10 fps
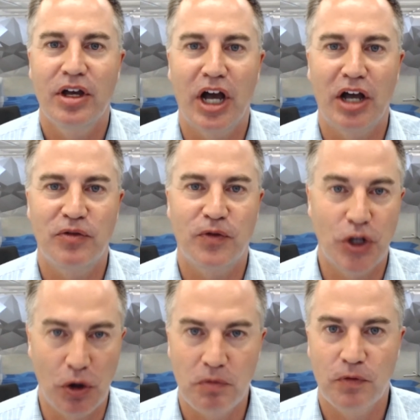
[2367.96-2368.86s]
uh, you
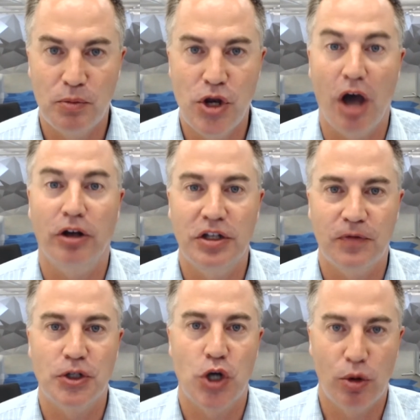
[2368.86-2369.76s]
know not only
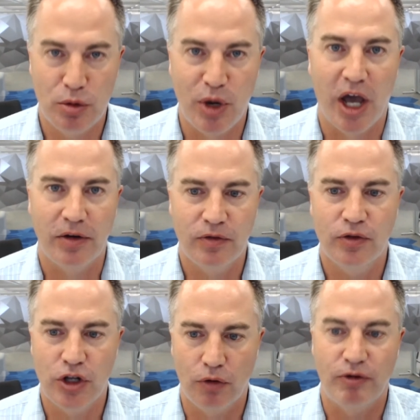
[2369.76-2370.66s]
for toby but
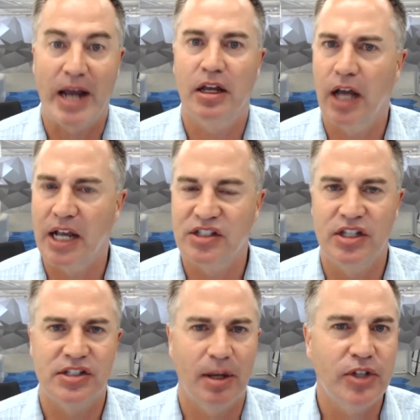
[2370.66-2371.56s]
you know recognizing
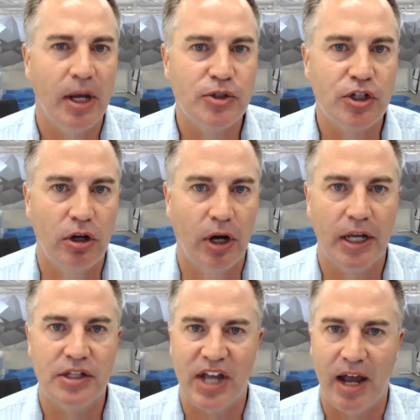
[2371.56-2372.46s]
that sometimes
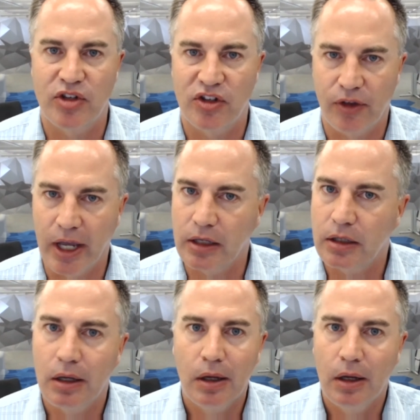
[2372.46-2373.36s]
clients have this
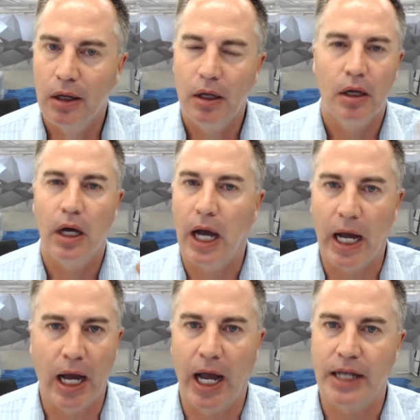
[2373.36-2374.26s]
like
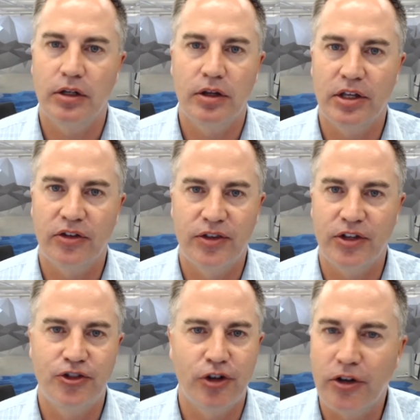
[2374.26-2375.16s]
I this
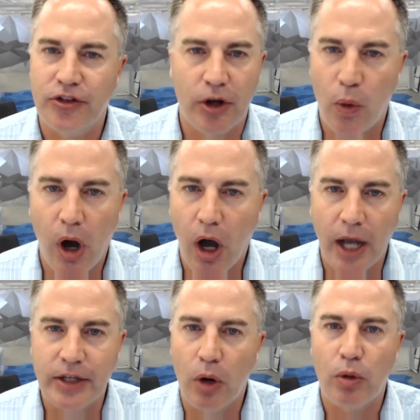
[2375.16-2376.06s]
this je ne sais quoi.
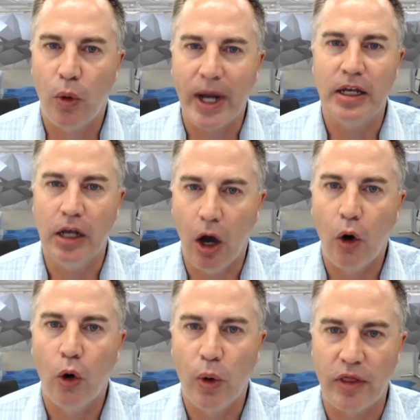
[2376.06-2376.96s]
I don't quite
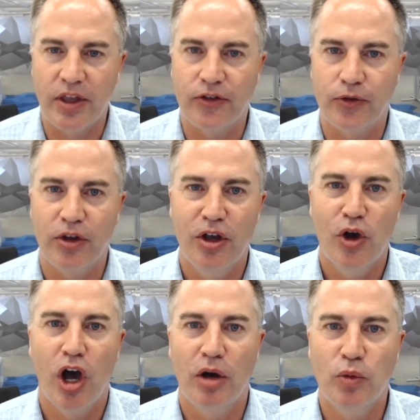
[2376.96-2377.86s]
know what this
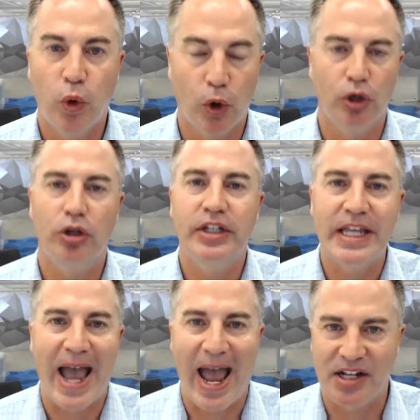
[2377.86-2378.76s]

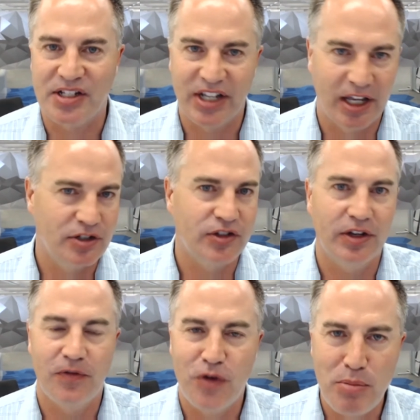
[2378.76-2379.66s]
worldly accent
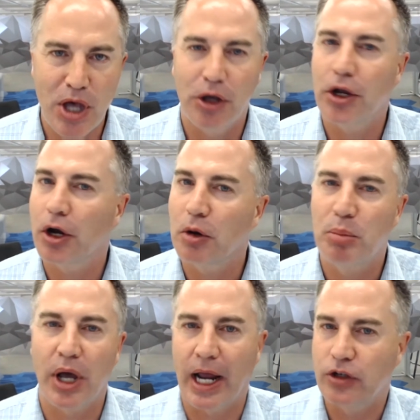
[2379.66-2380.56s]
familiar,
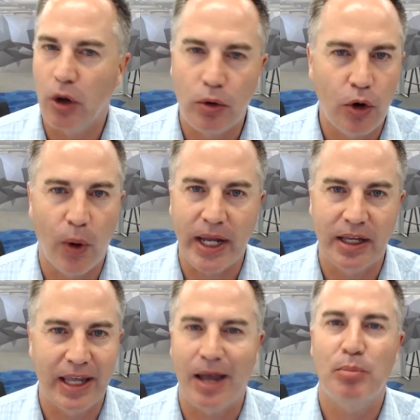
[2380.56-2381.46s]
but I don't
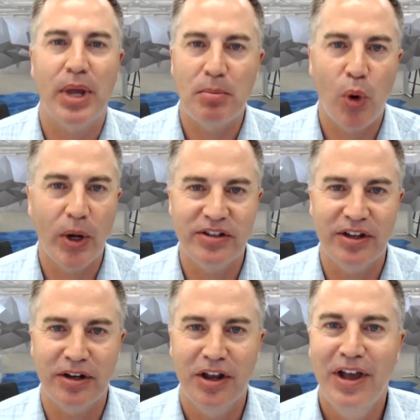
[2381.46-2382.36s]
quite can't pinpoint
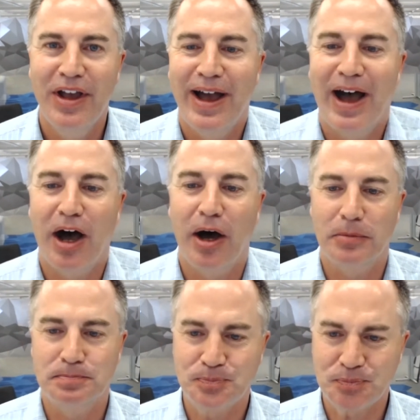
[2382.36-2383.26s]
it.
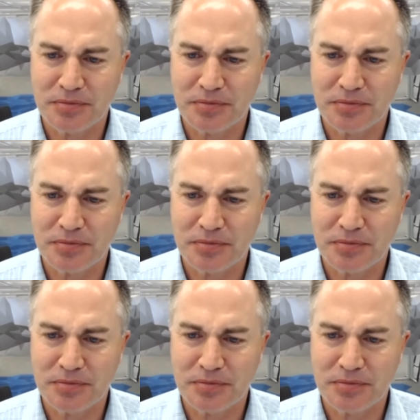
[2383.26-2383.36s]
Um,